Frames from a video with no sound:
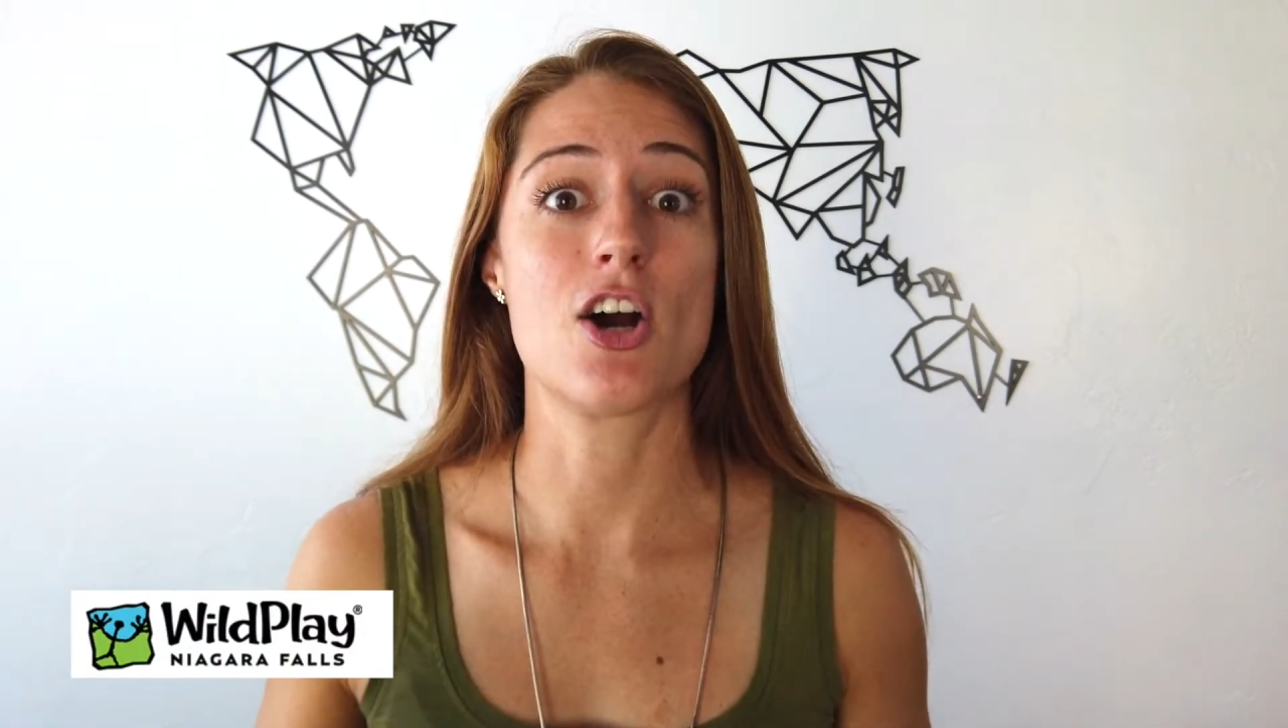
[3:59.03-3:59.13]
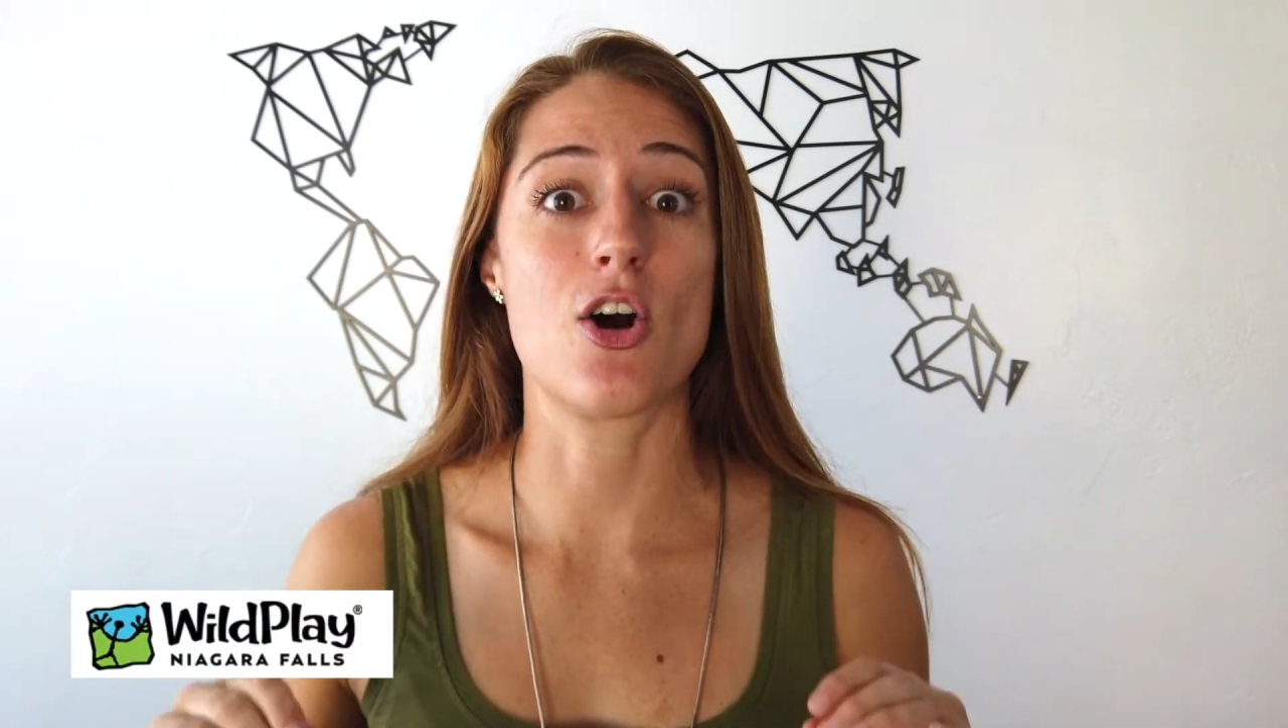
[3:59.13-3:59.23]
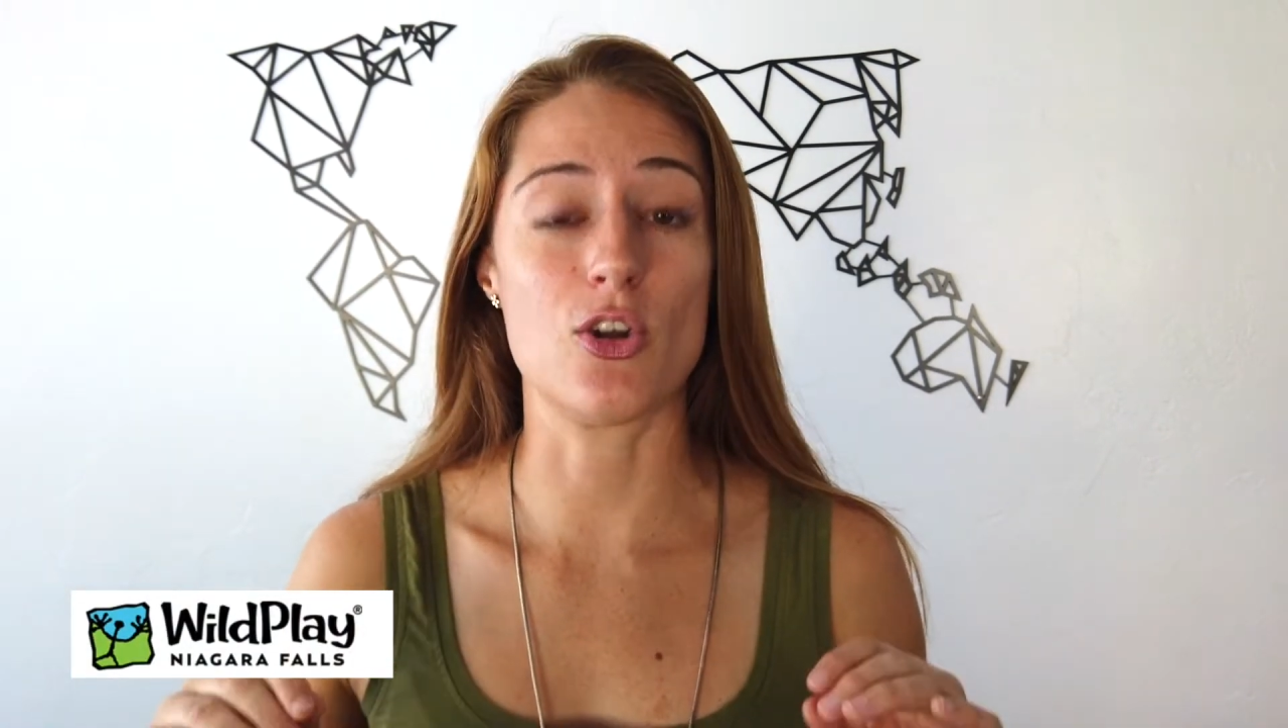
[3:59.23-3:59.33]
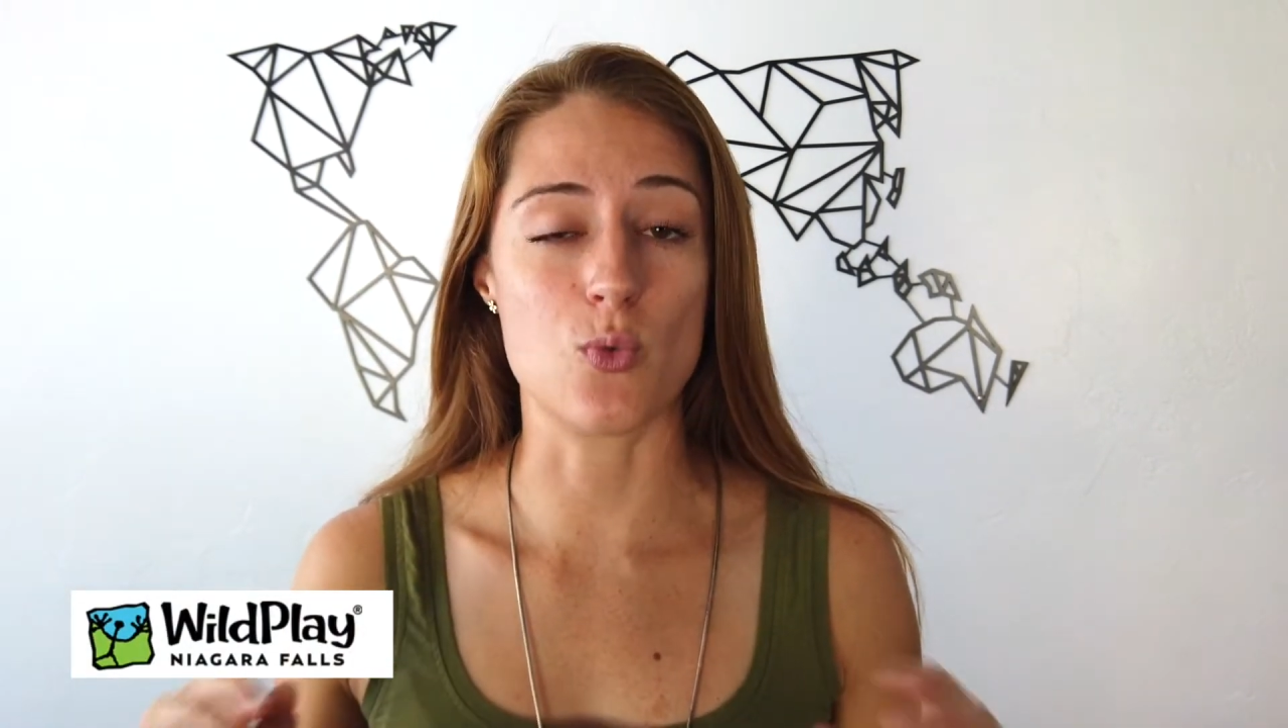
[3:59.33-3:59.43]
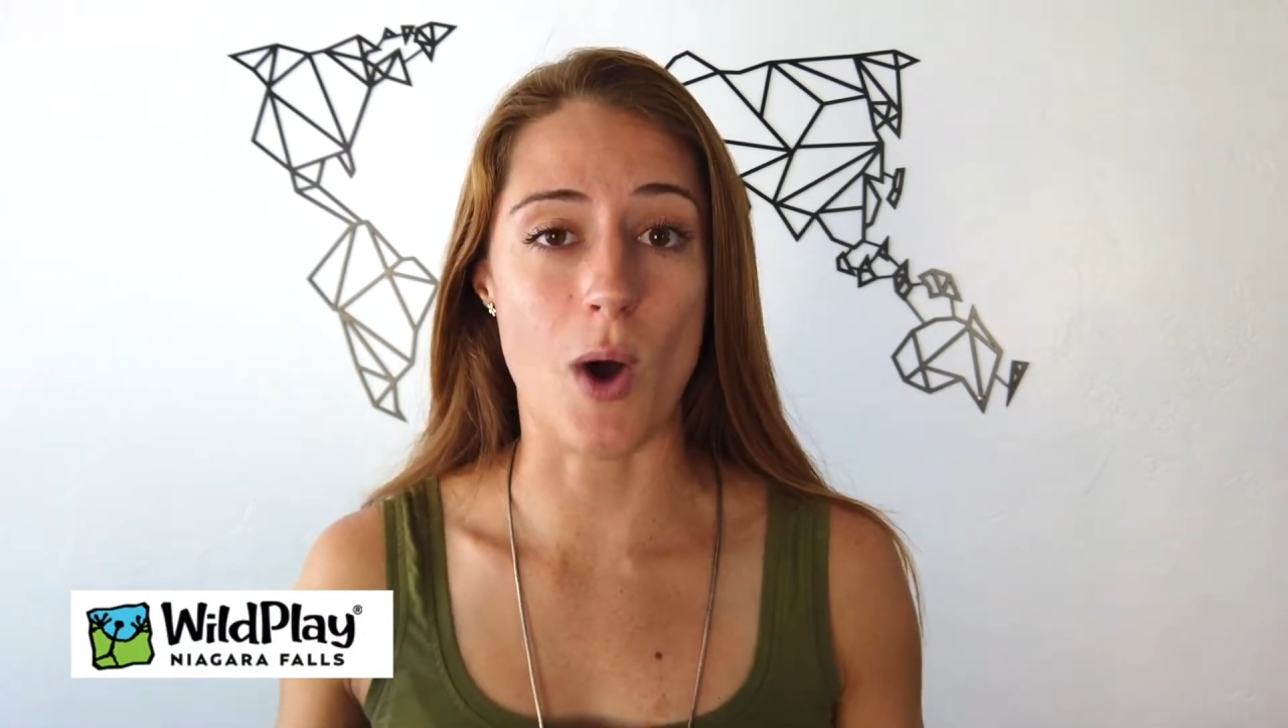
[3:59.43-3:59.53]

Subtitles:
called